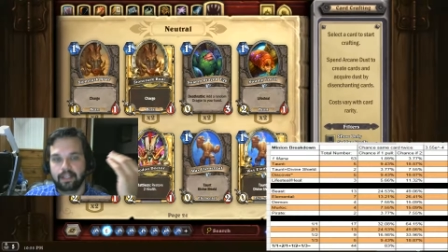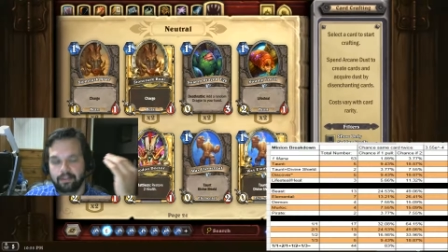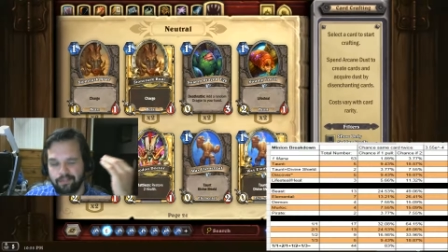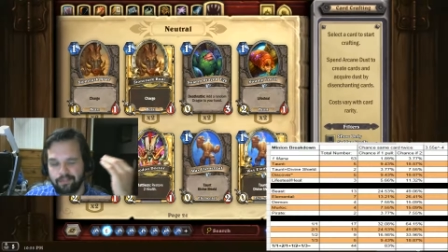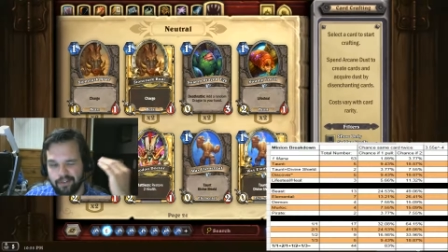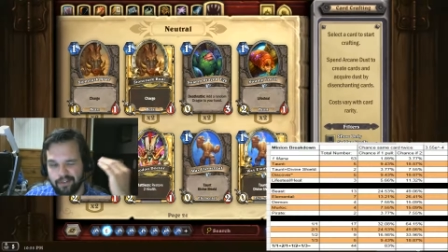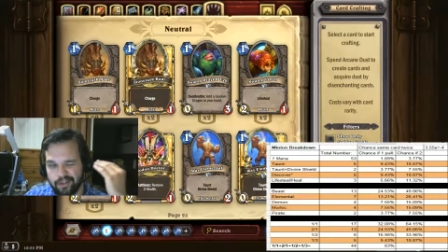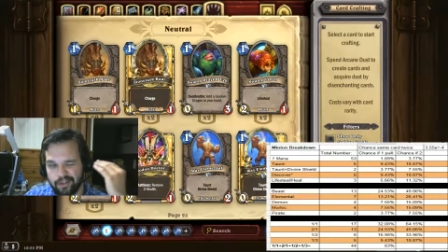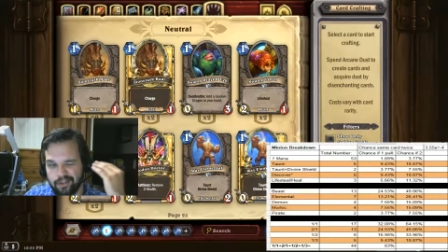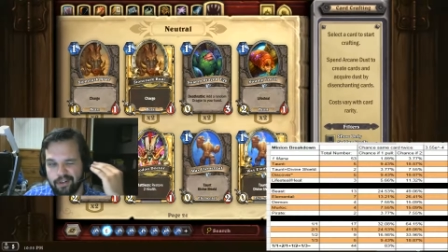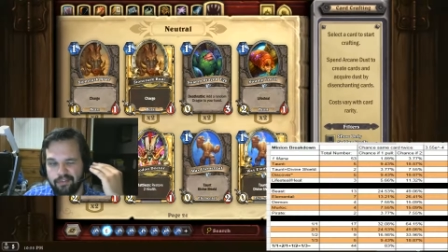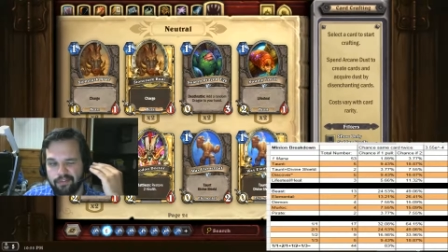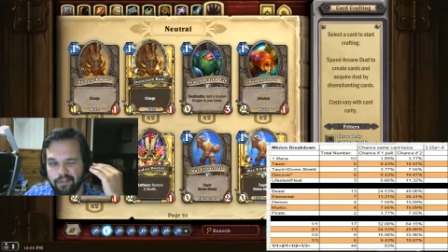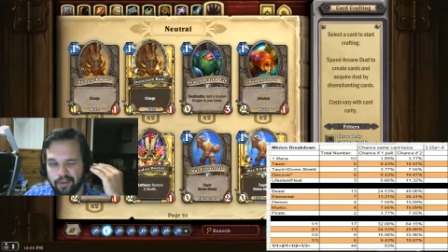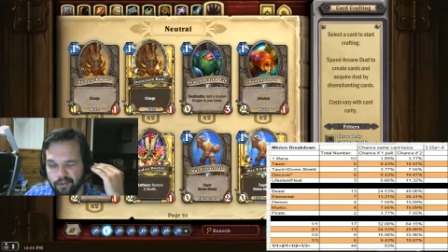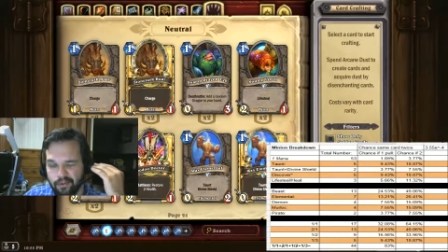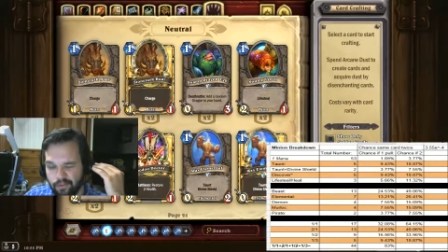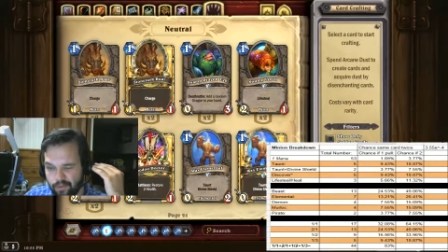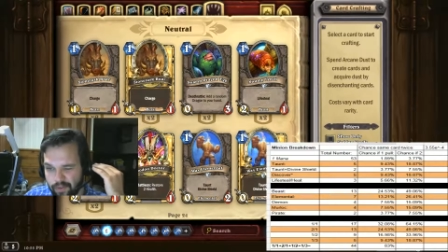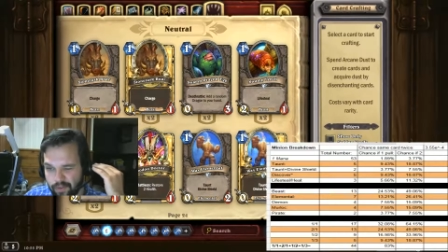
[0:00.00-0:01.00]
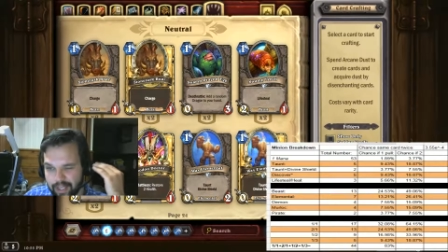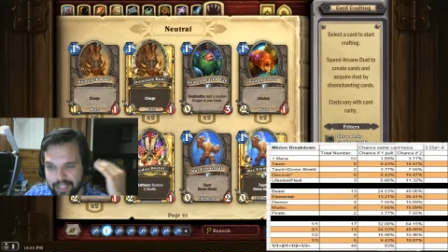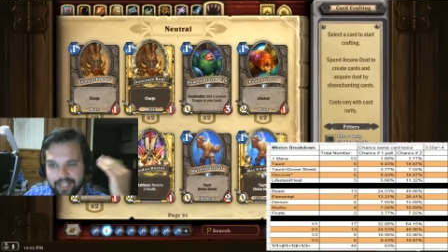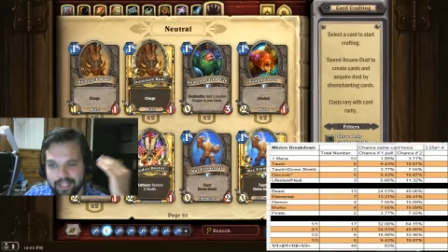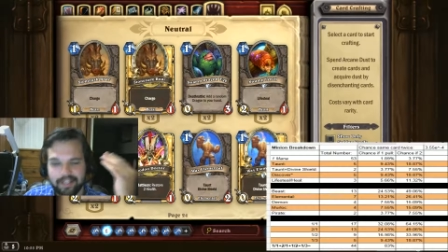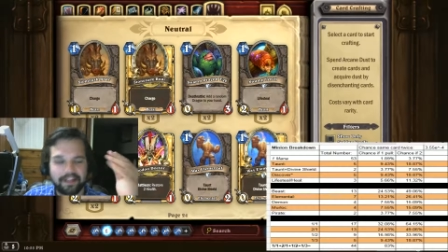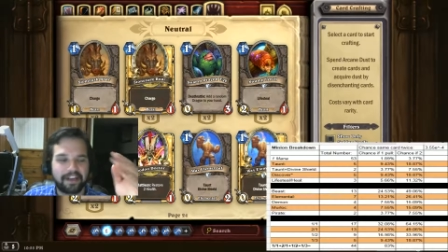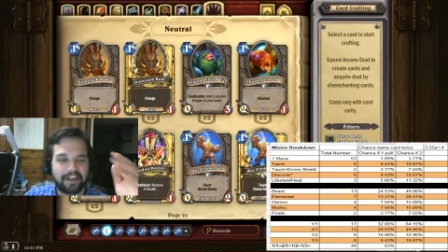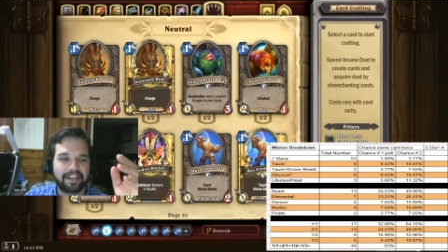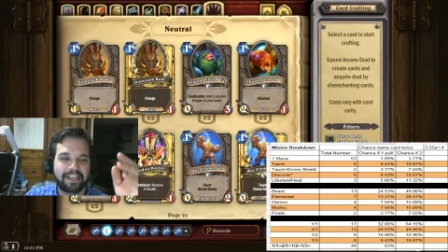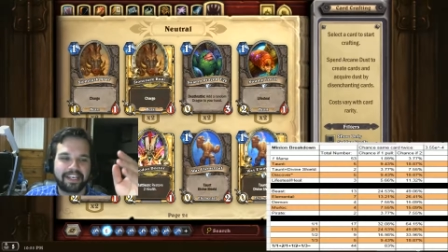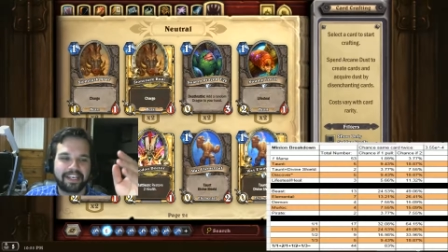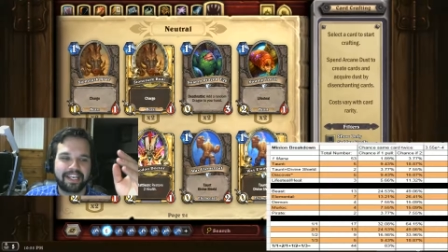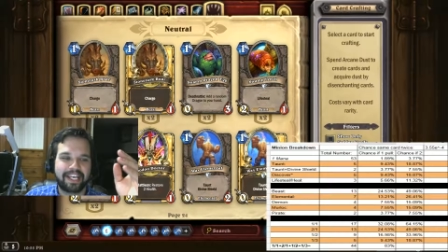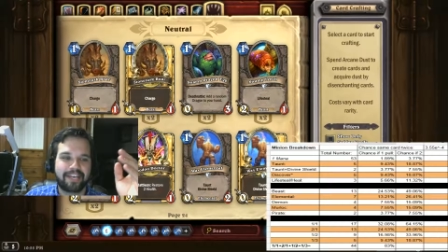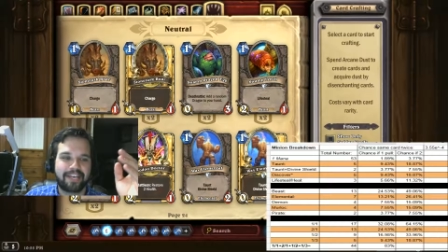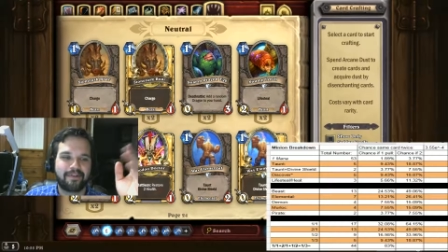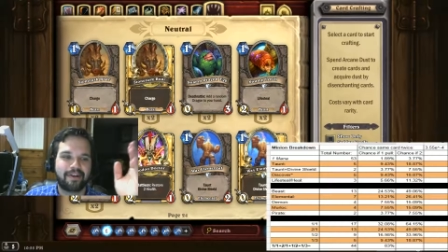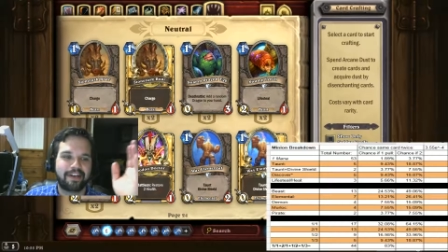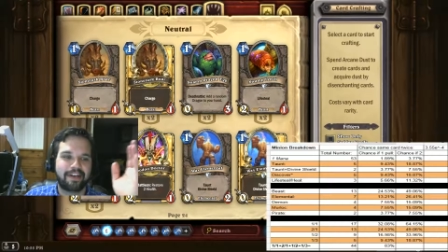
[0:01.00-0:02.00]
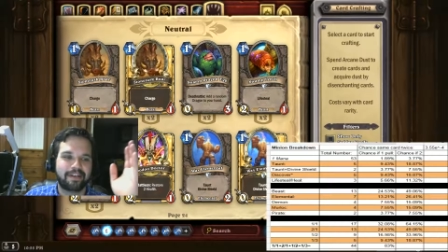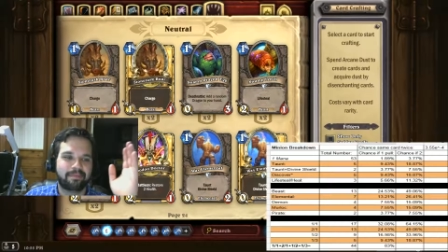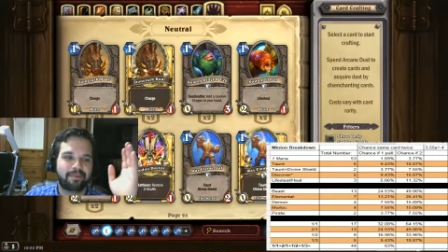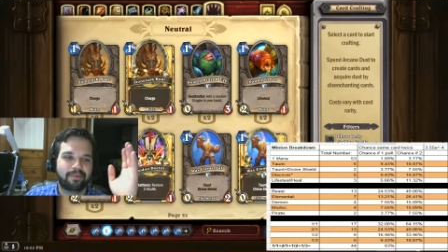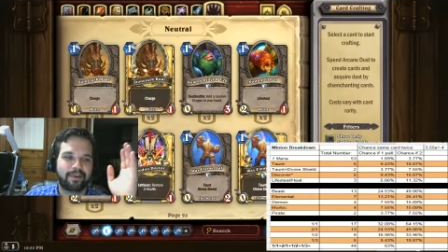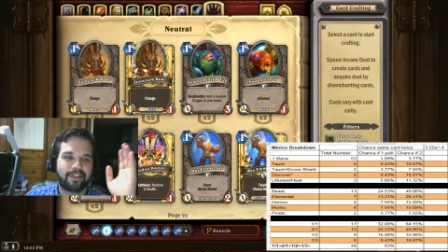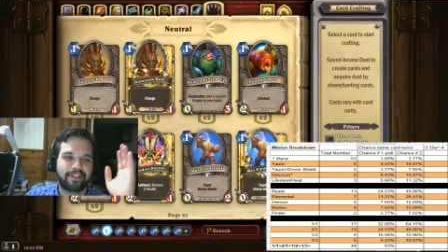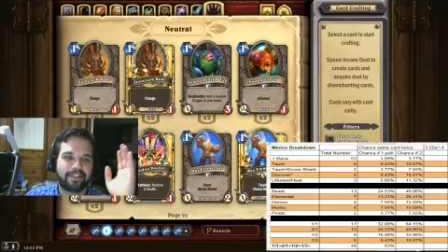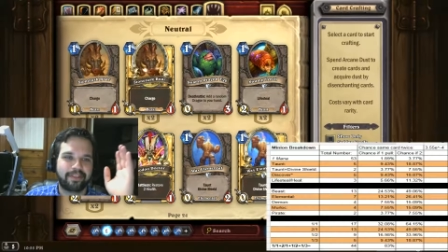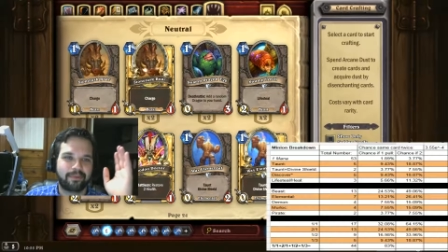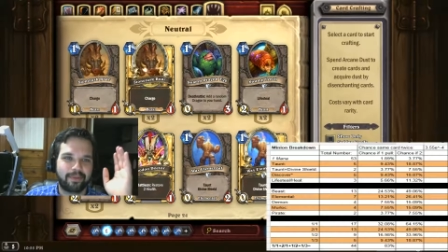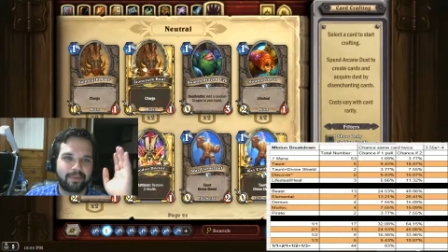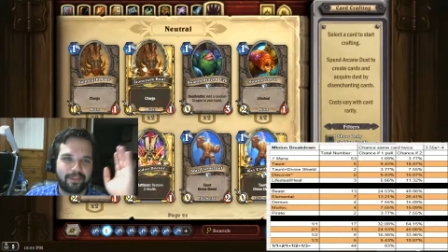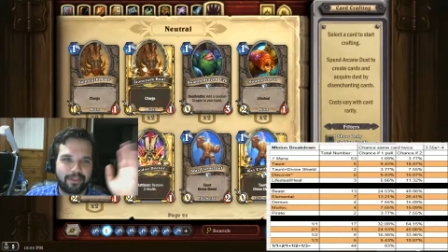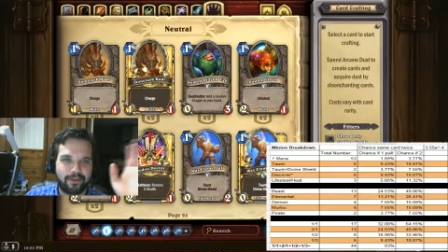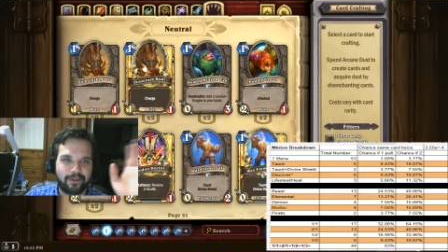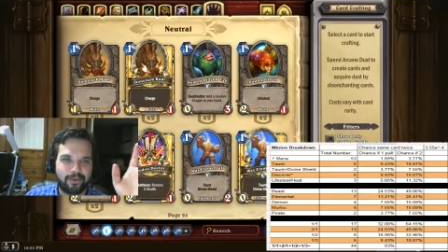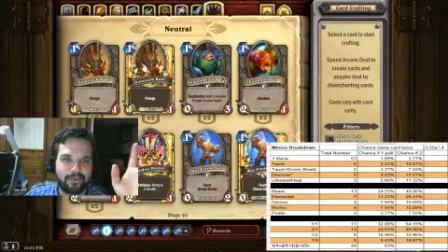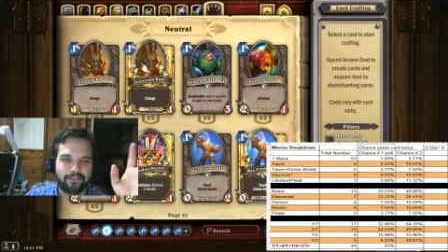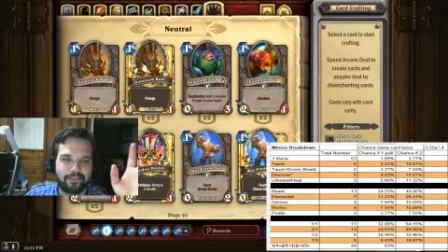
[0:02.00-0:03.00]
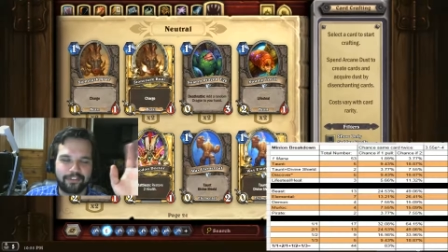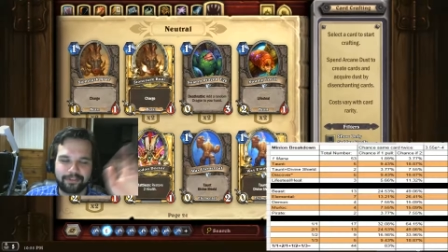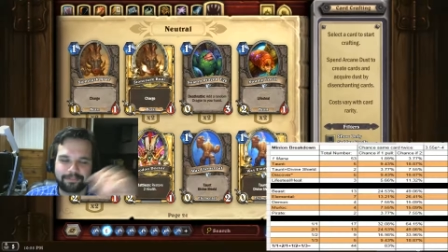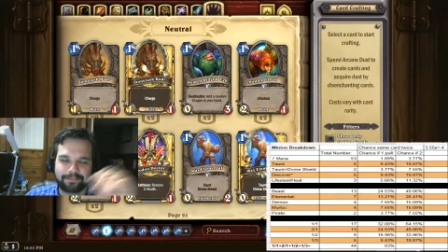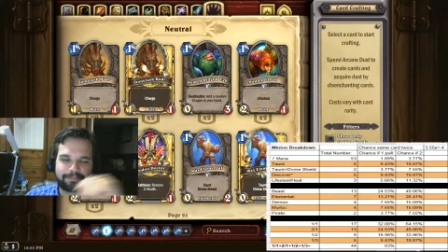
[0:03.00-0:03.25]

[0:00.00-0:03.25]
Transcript: If you're really lucky, you end up with 2 of them.